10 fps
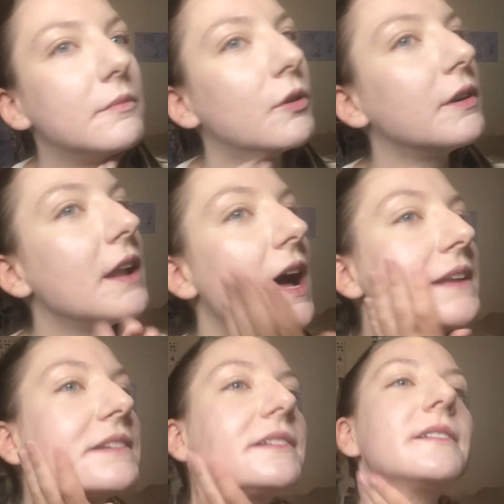or
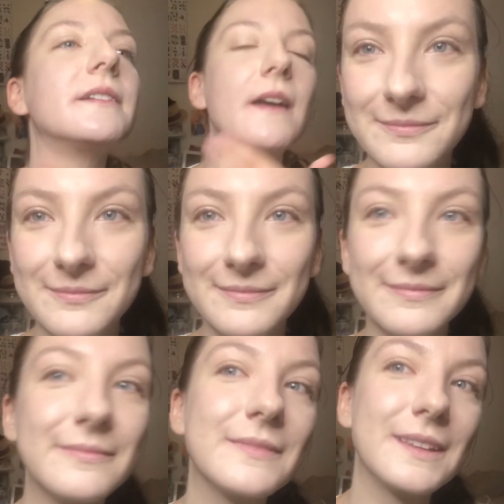not.
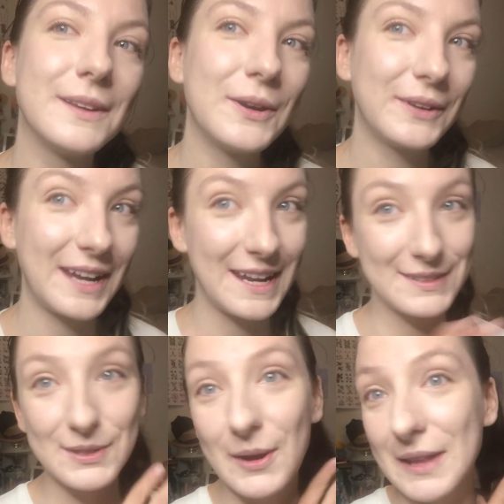Okay,
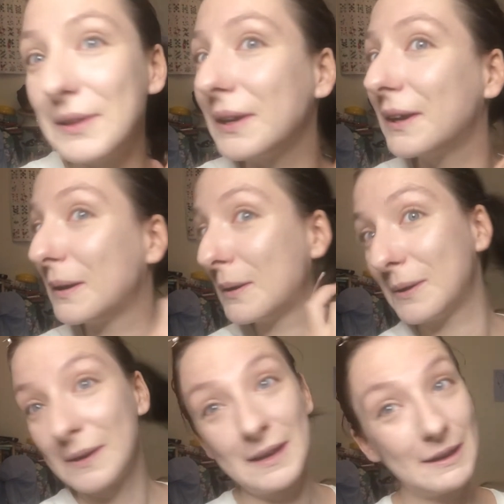so I look
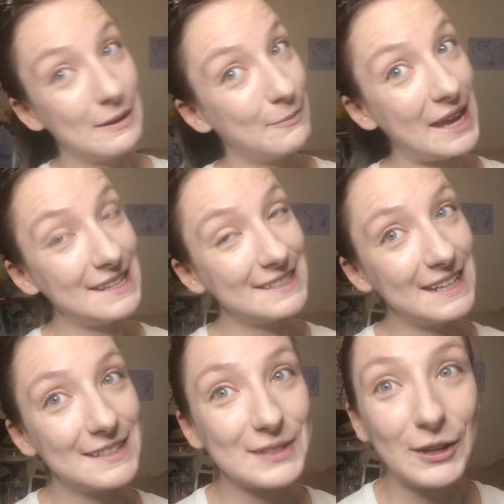pasty
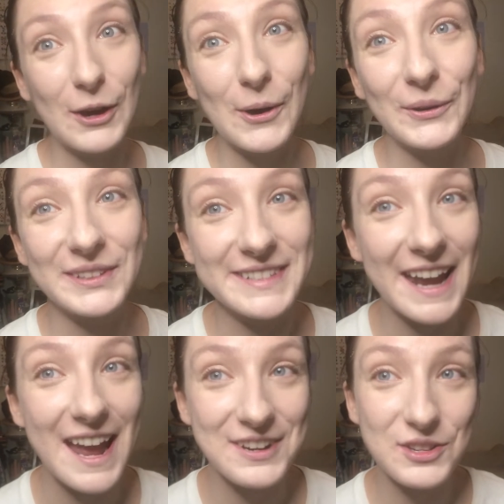as a ghost. I
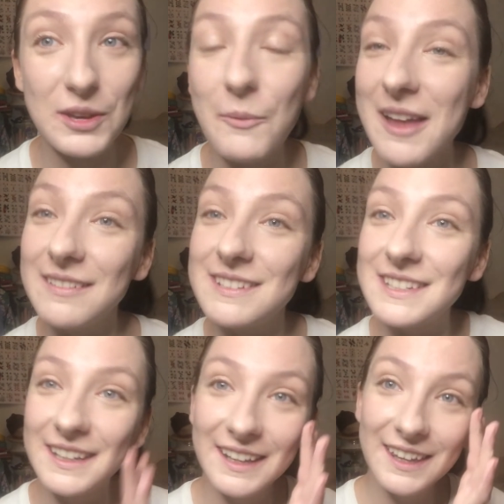actually went
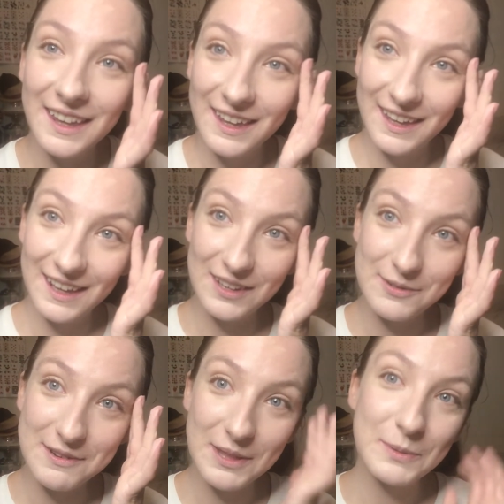into
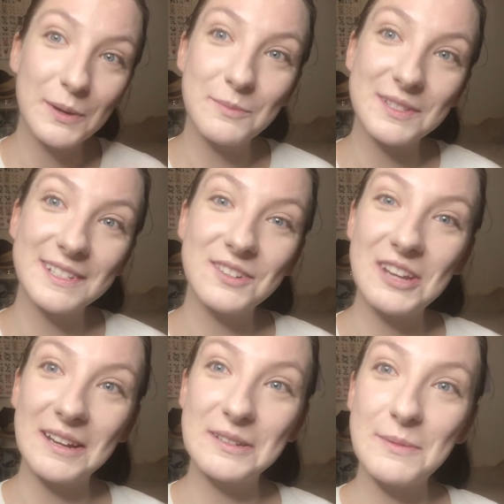another room just to
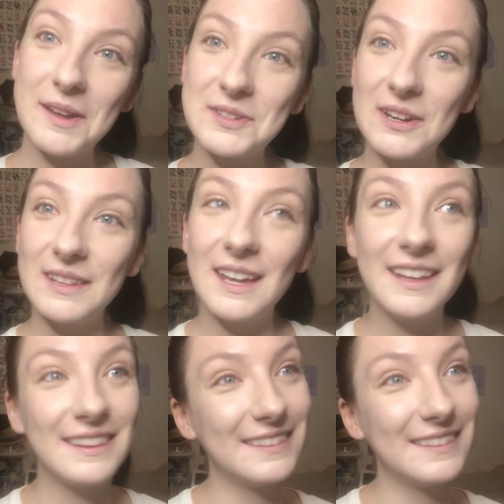check to make sure that